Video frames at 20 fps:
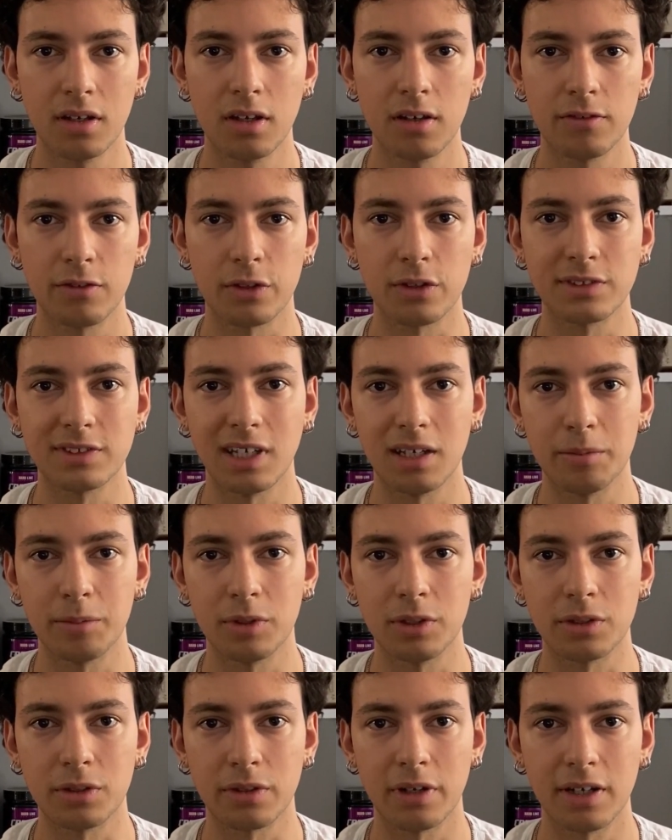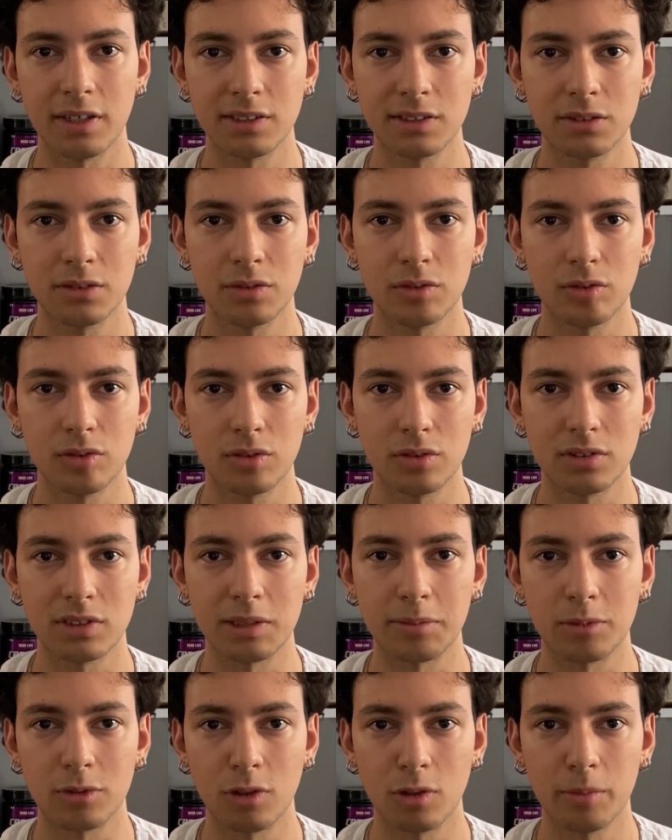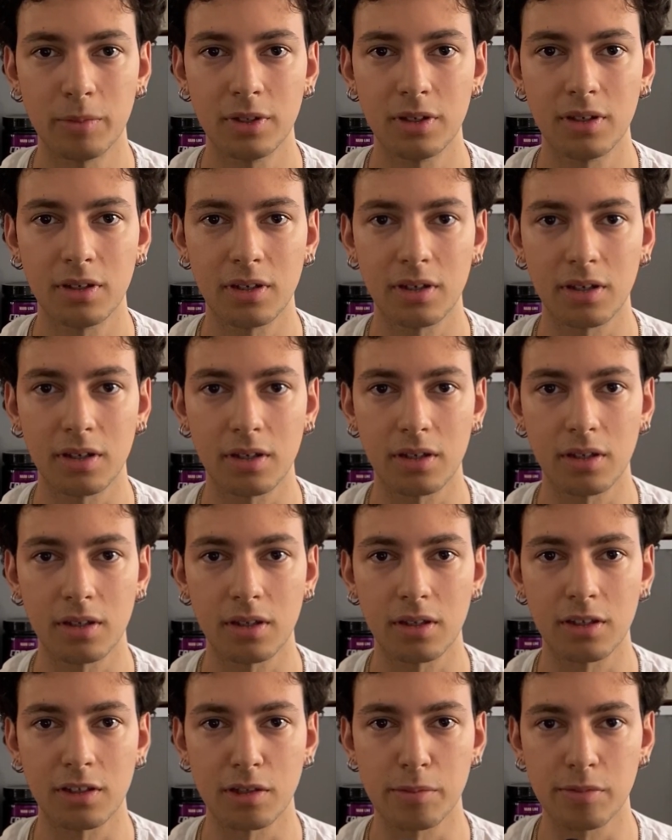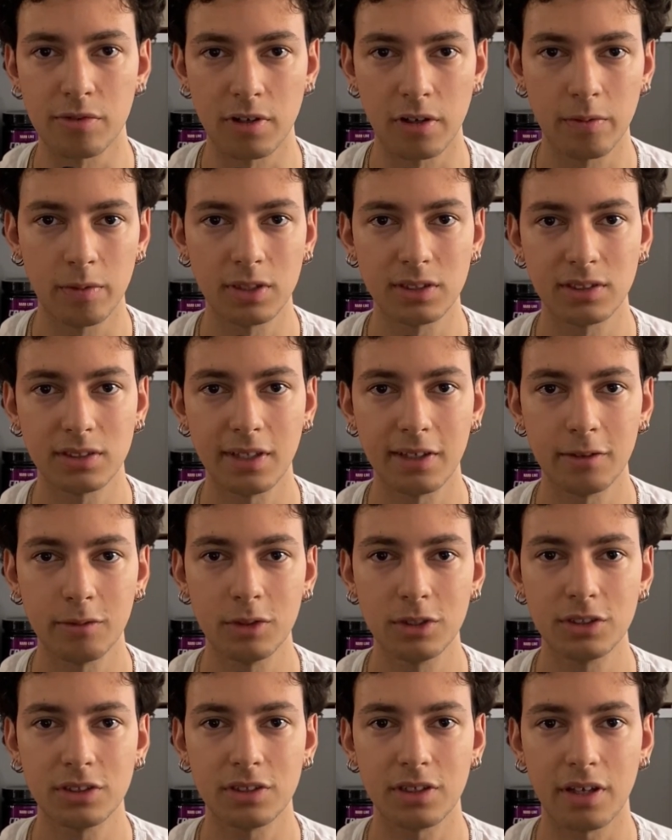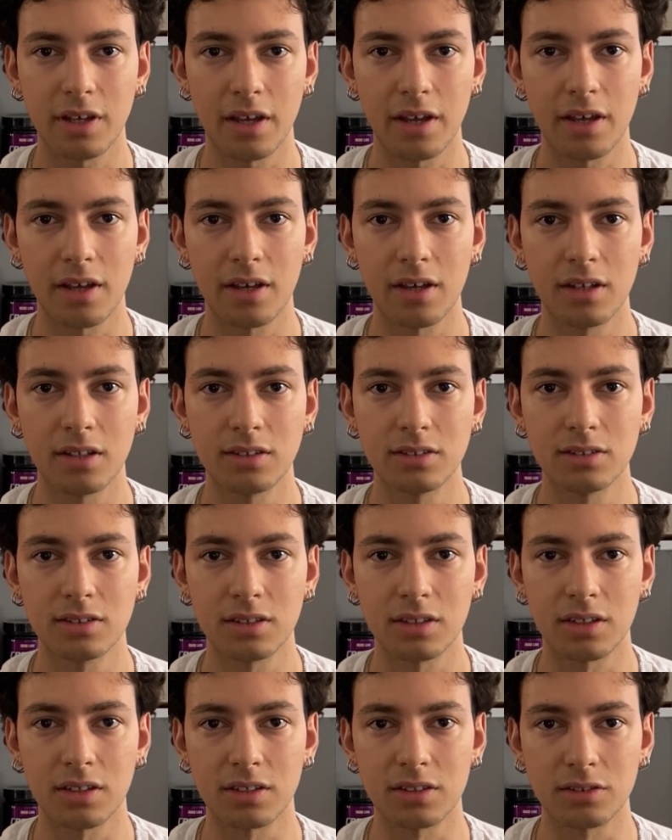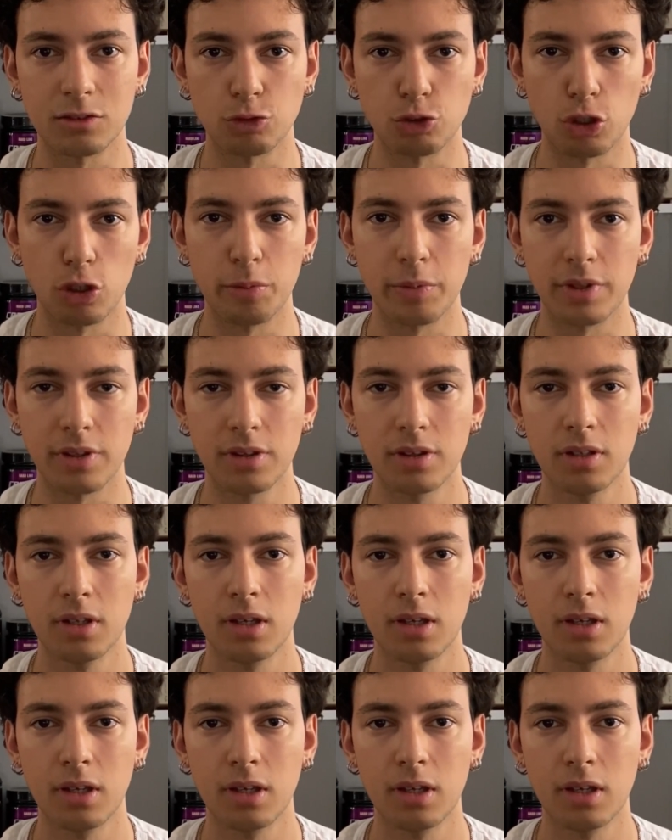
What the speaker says: For example, your high school diploma in the previous language and in German.